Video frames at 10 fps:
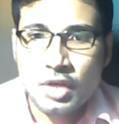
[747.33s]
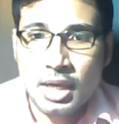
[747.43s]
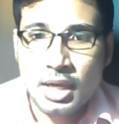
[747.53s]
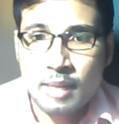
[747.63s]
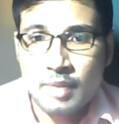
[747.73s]

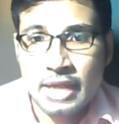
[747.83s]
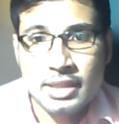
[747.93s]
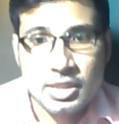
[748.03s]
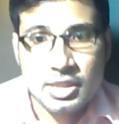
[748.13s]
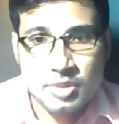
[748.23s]

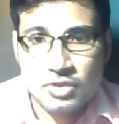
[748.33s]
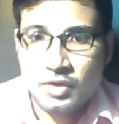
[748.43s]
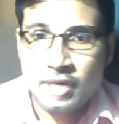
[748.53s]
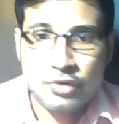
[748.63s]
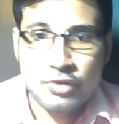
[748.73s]
And the
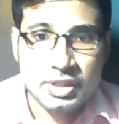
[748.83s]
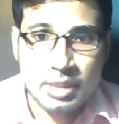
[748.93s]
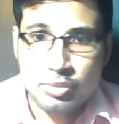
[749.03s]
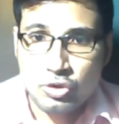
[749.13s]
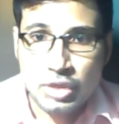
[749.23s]
expressway, for
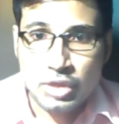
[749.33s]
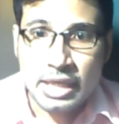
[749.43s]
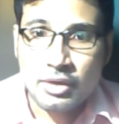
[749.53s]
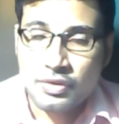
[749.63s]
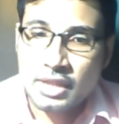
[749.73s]
example, to
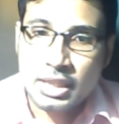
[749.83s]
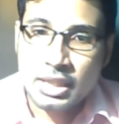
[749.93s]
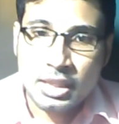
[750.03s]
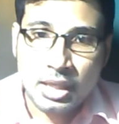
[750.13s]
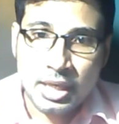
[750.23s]
link
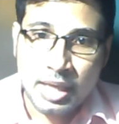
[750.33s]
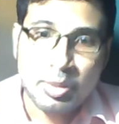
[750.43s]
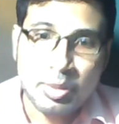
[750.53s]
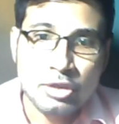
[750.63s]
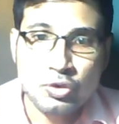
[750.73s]
the
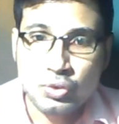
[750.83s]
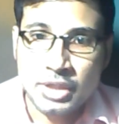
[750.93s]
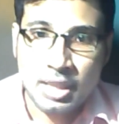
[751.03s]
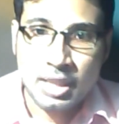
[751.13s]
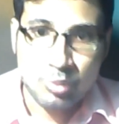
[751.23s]
capital to
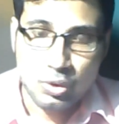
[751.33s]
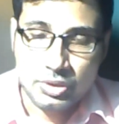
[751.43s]
the airport.